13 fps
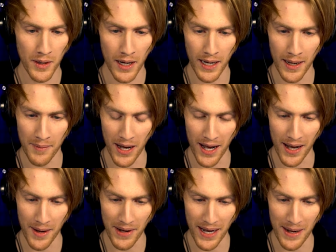Um,
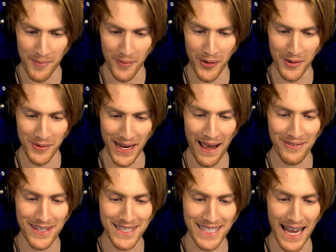um, um, but we
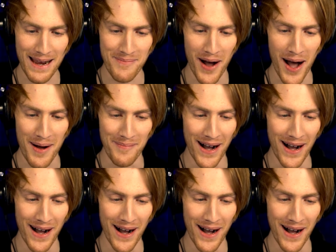have the same mom.